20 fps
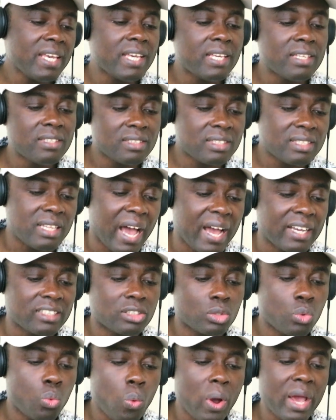in
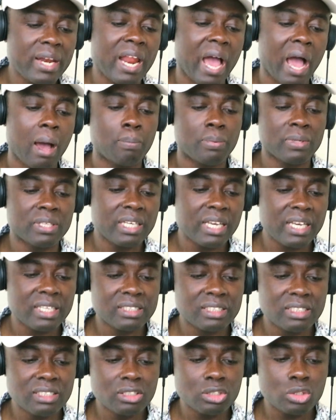touch when
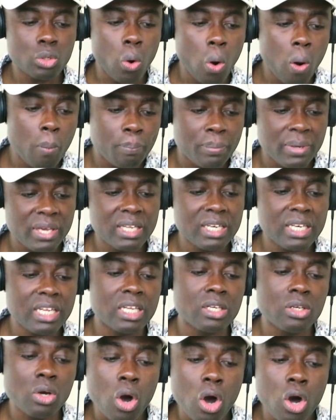applications open
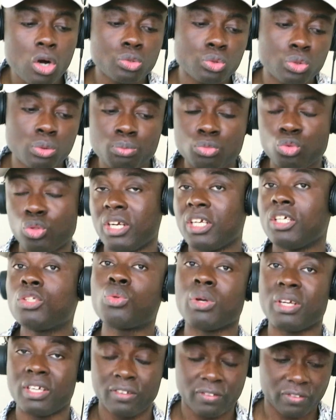in autumn
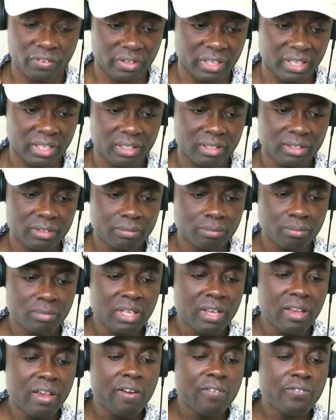2023.
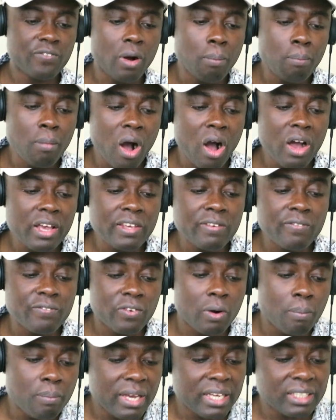For more
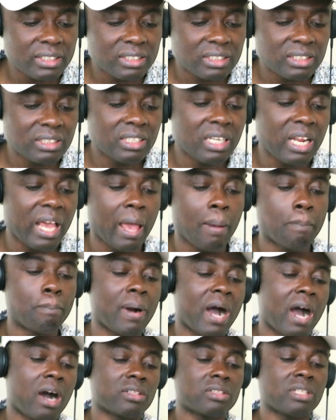information
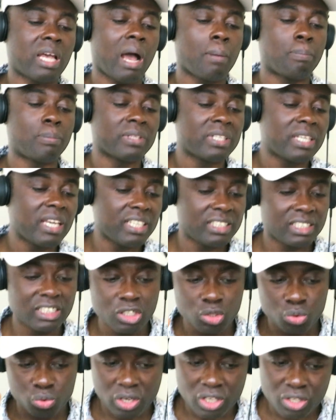about application
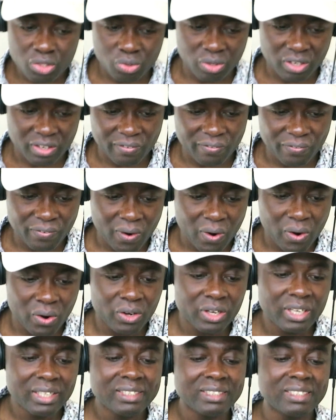in
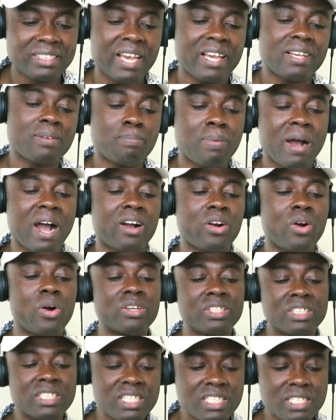2024, check back
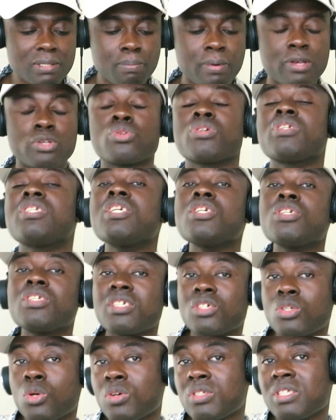on this page. So
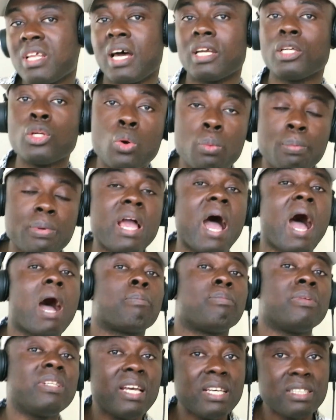this shows that they'll be
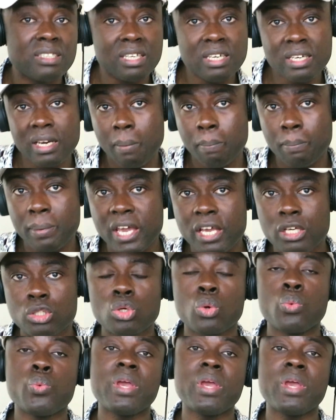updating the page, so